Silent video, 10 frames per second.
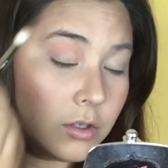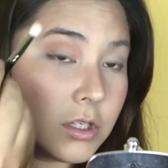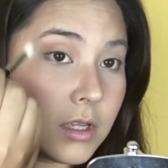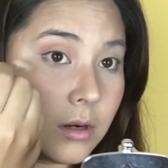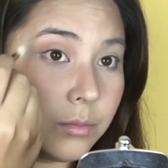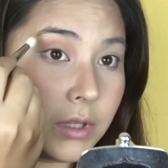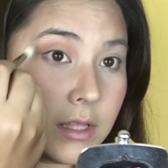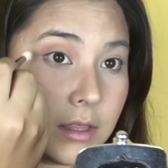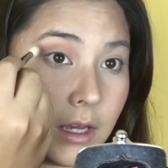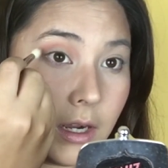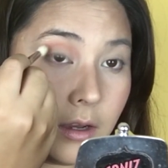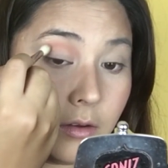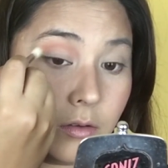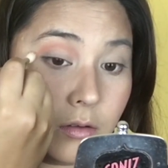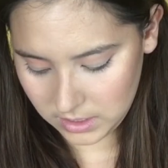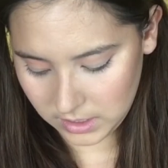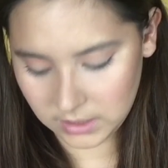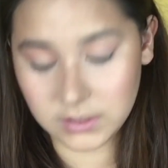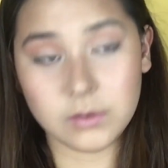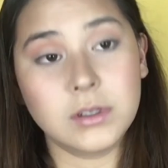Just gonna blend that out.
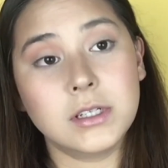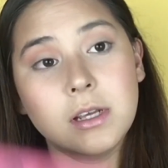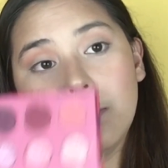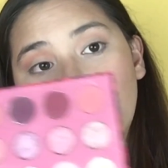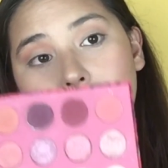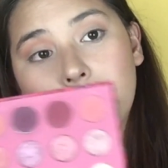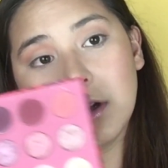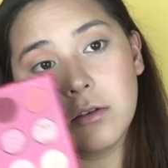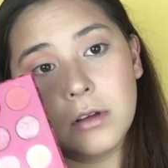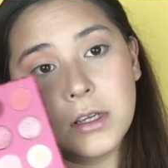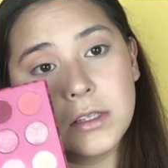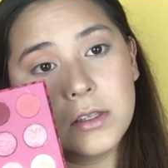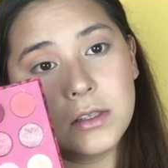Okay, so to deepen up the crease,